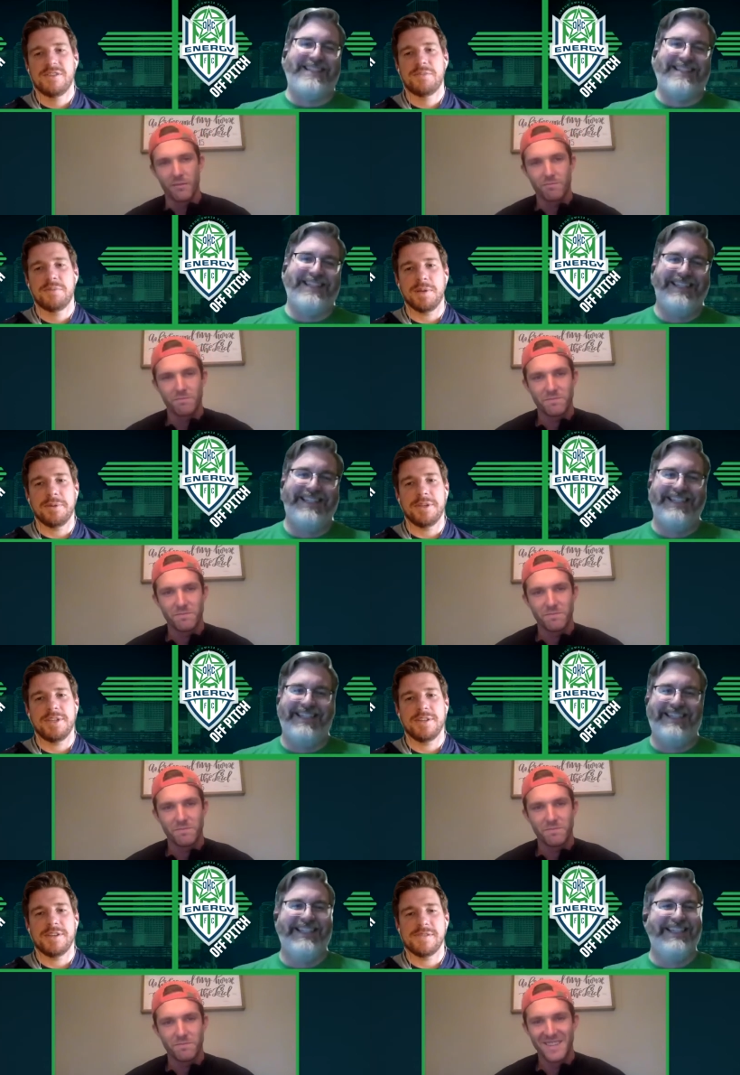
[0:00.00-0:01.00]
Speaker 1: on it.
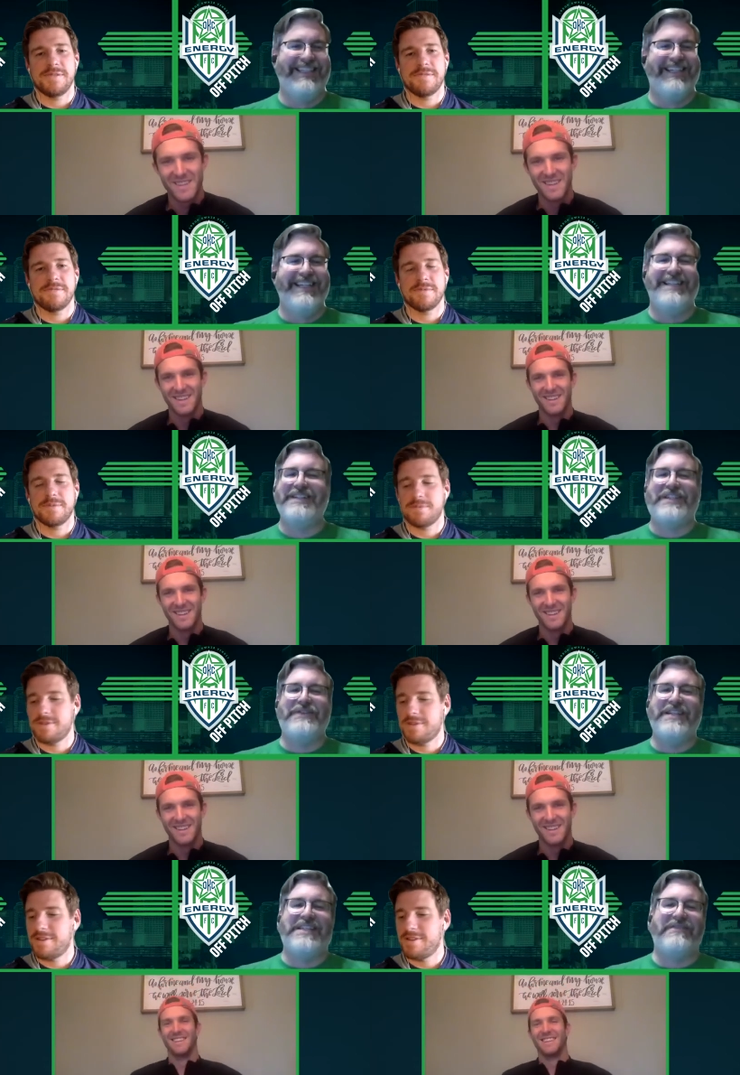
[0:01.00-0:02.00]
Yeah. There's too
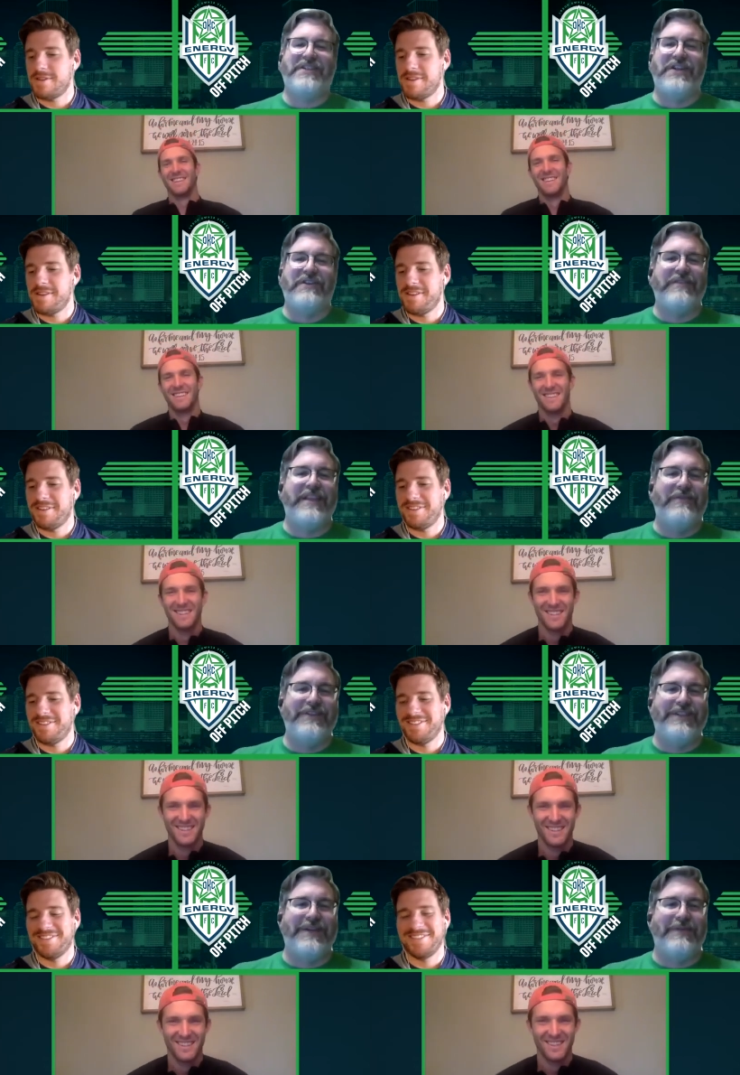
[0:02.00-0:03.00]
easy of a joke for that one,
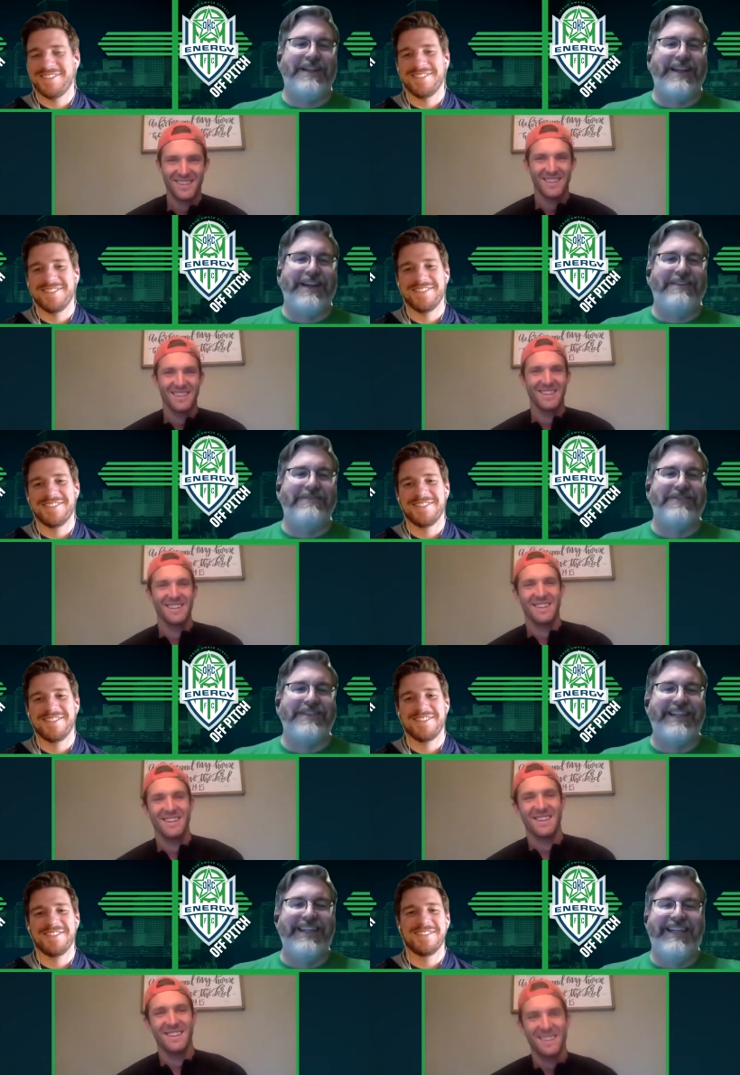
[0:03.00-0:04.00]
so I'm going to lay off of it.
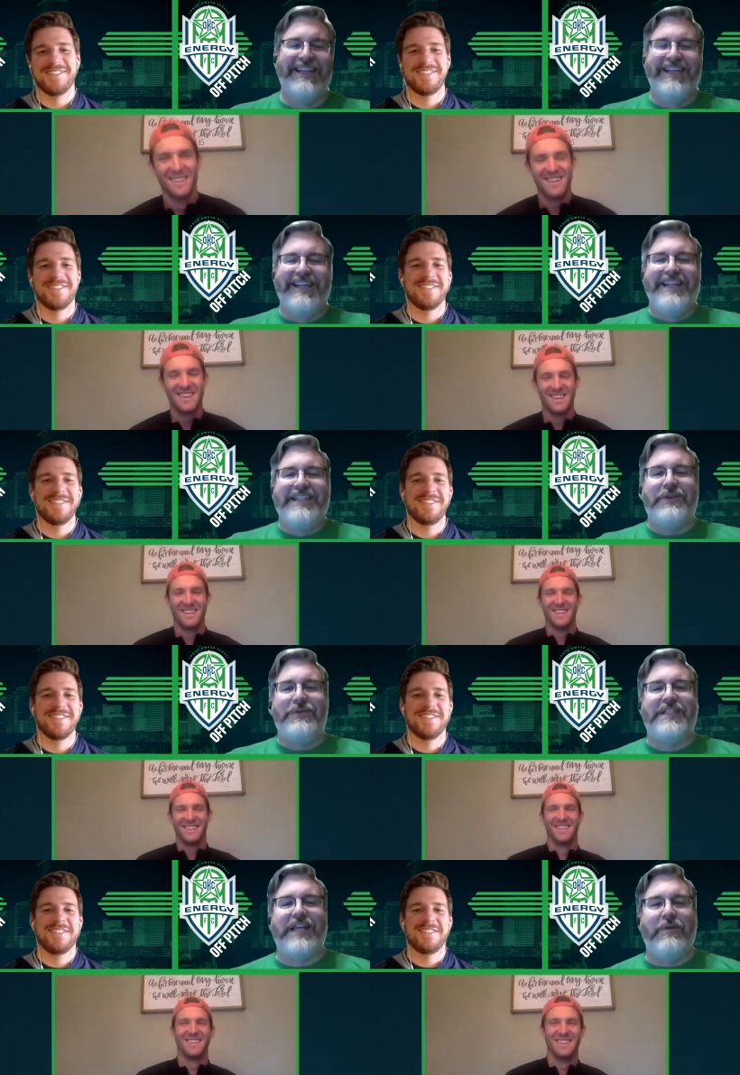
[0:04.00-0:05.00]
So what's
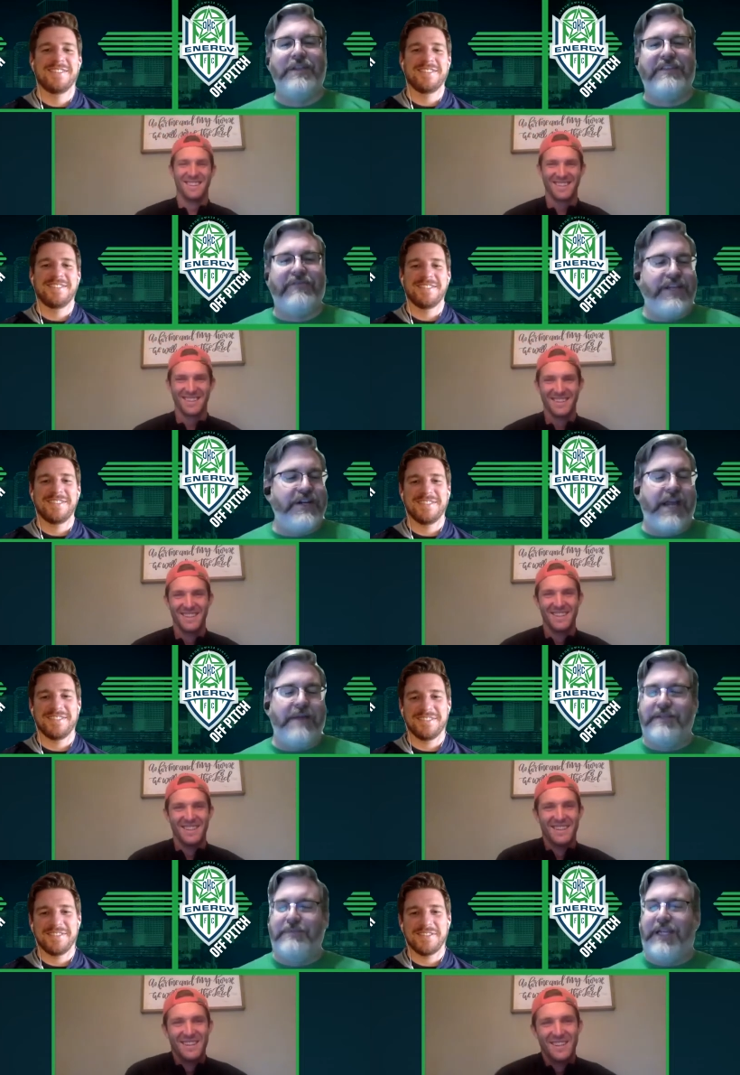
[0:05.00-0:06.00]
the uh, what's the video game
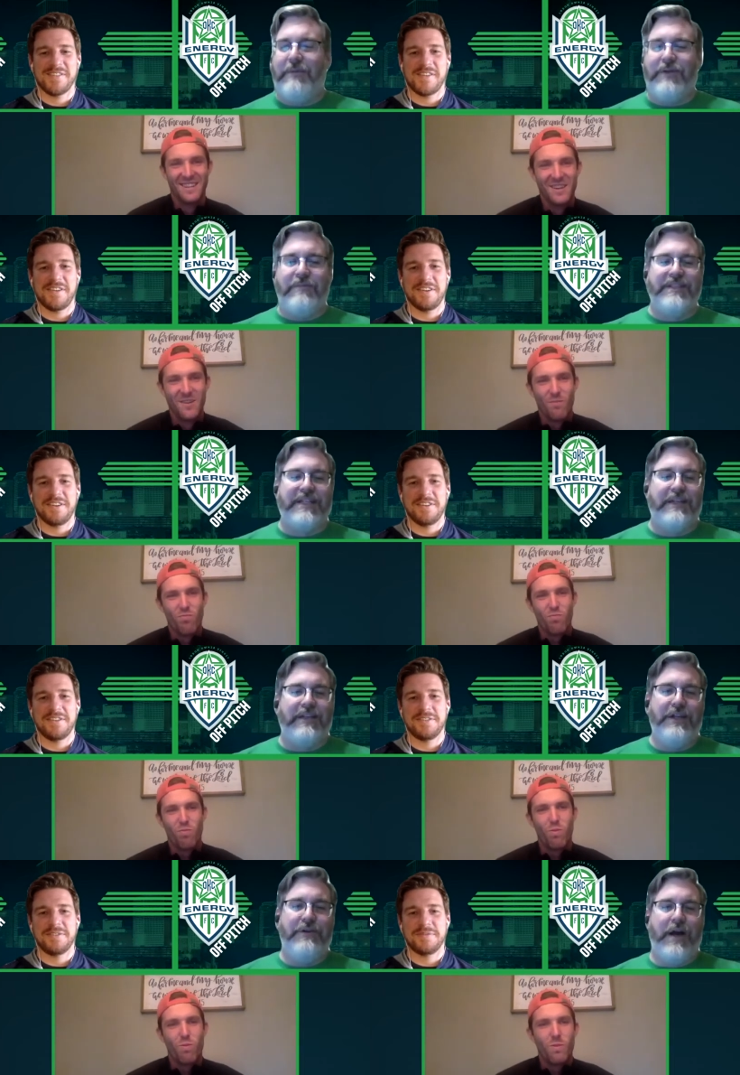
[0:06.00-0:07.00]
that's been keeping you busy?
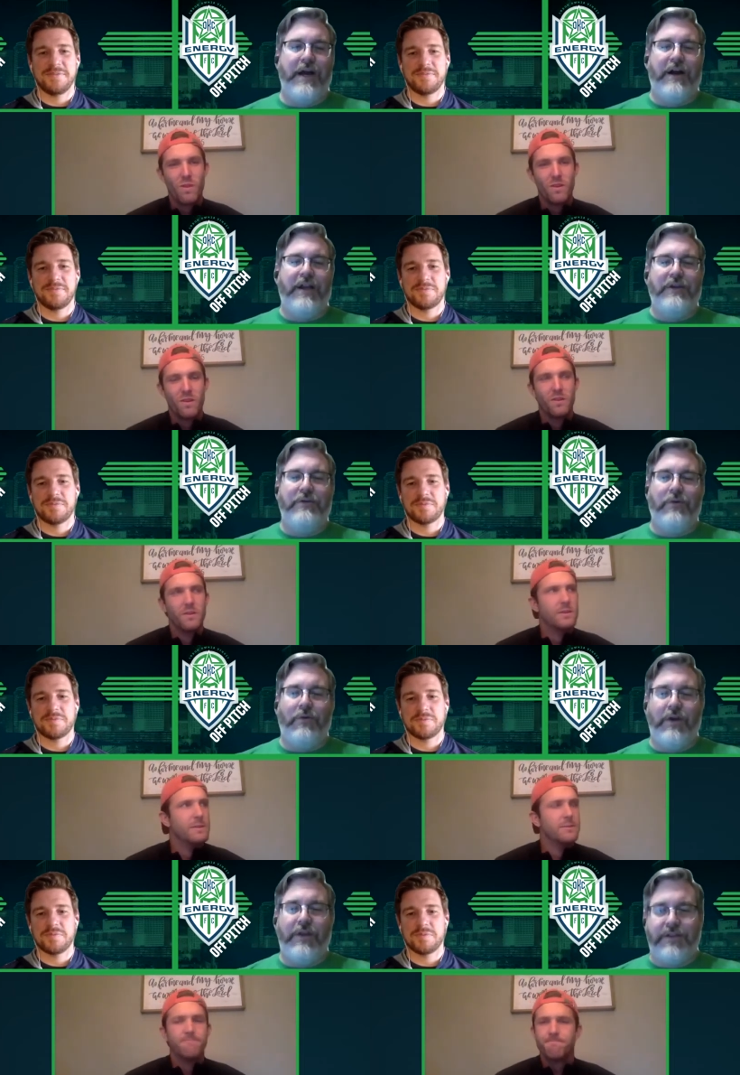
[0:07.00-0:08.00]
You uh, are you
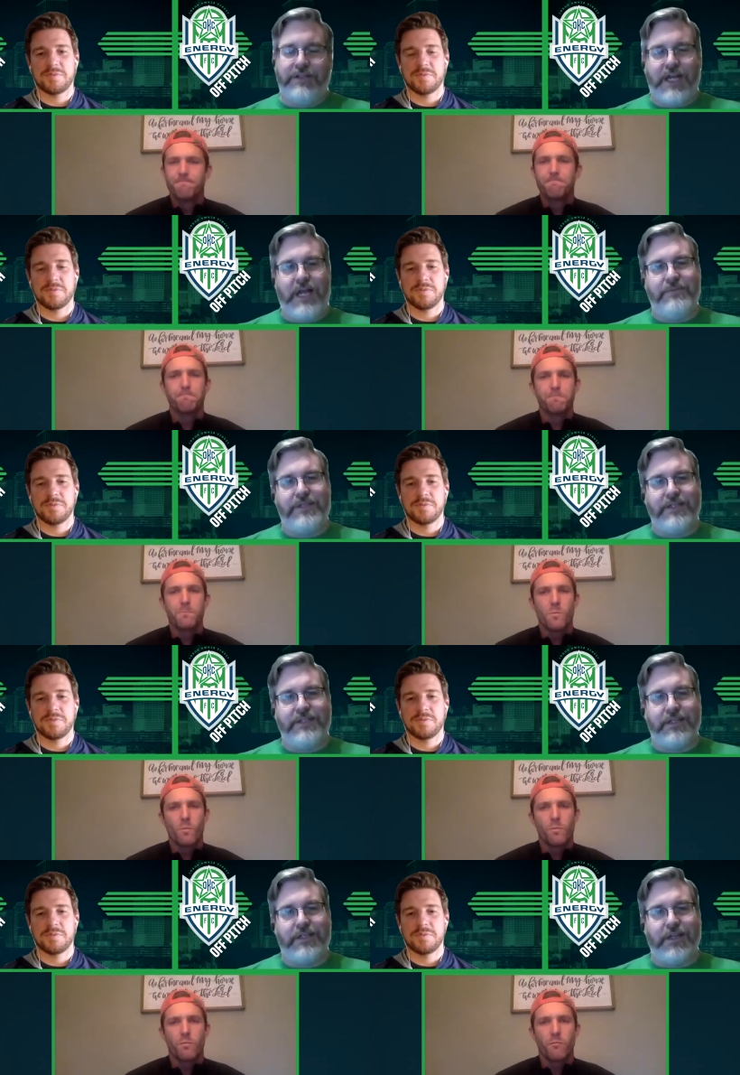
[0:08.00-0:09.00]
with the times and it's
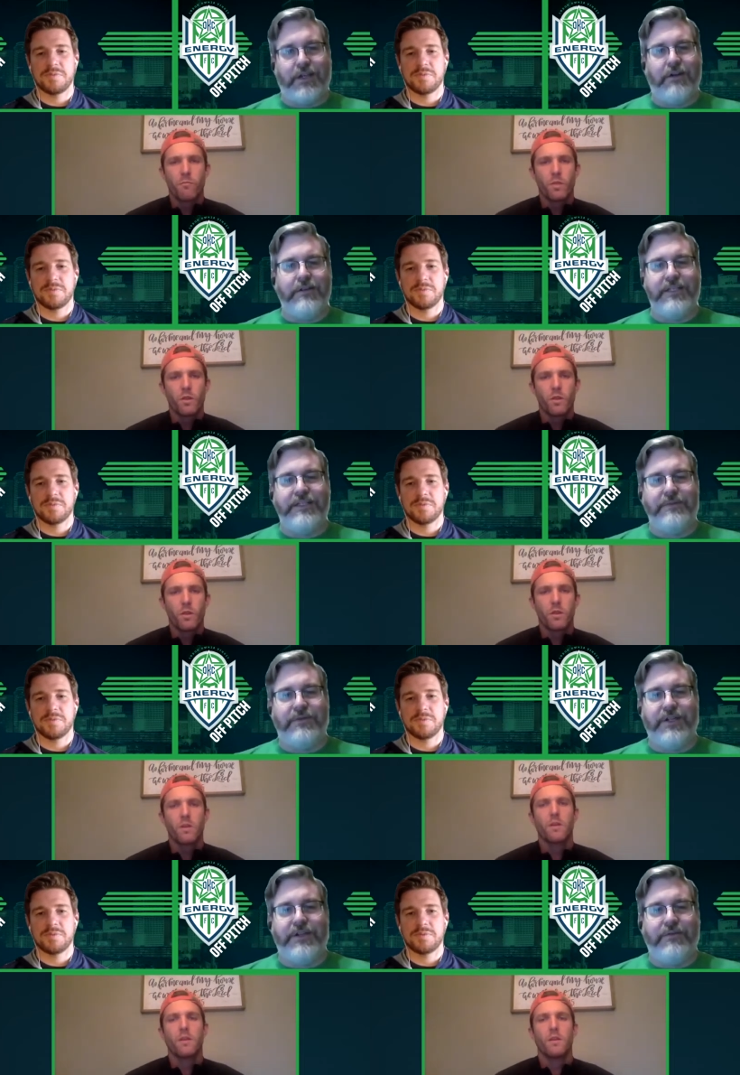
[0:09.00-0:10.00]
a, a current system, or are
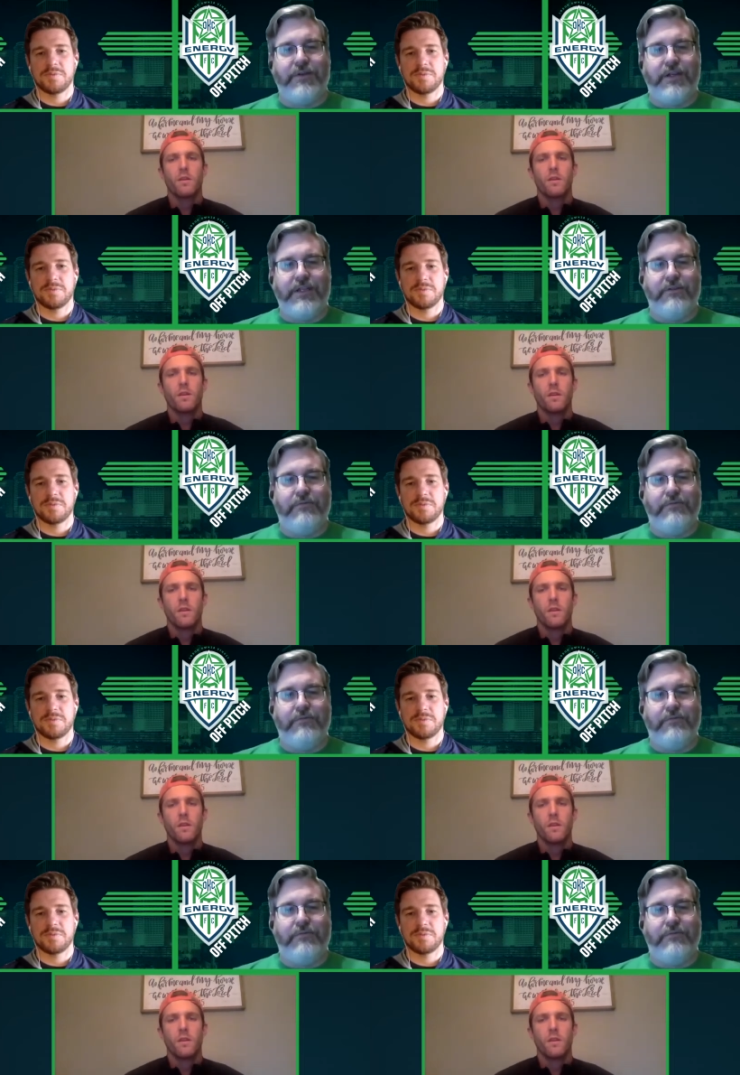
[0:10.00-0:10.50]
you are you